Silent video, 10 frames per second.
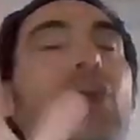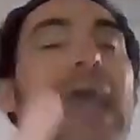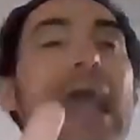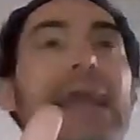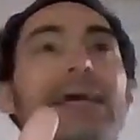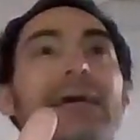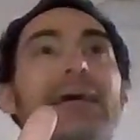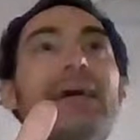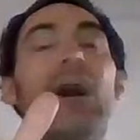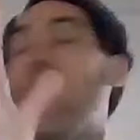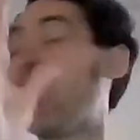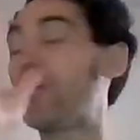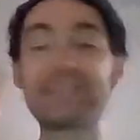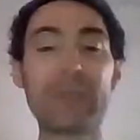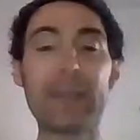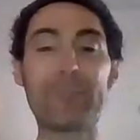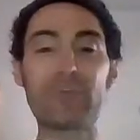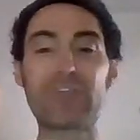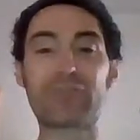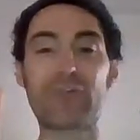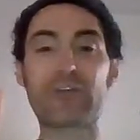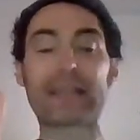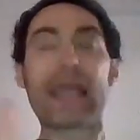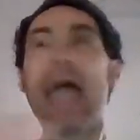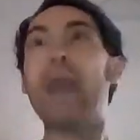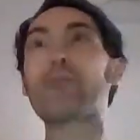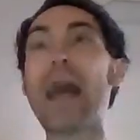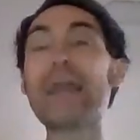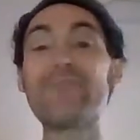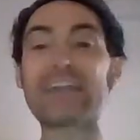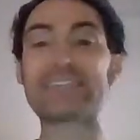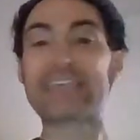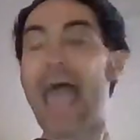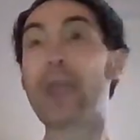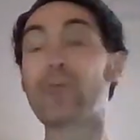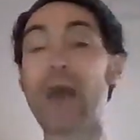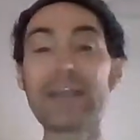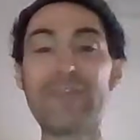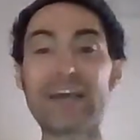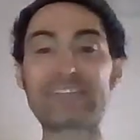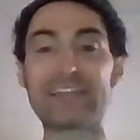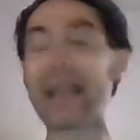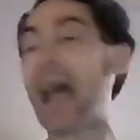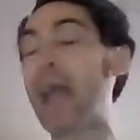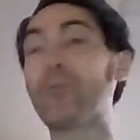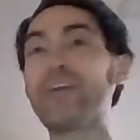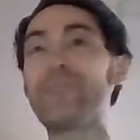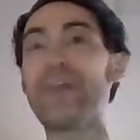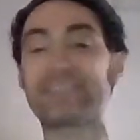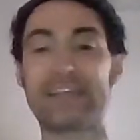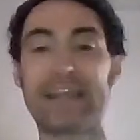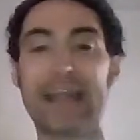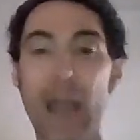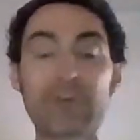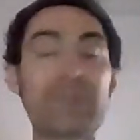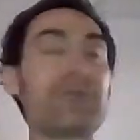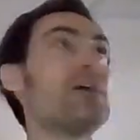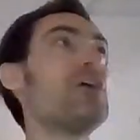okay, all these people in the thread are like, how do I invest? How do I invest in it? I want to invest in it. I want to.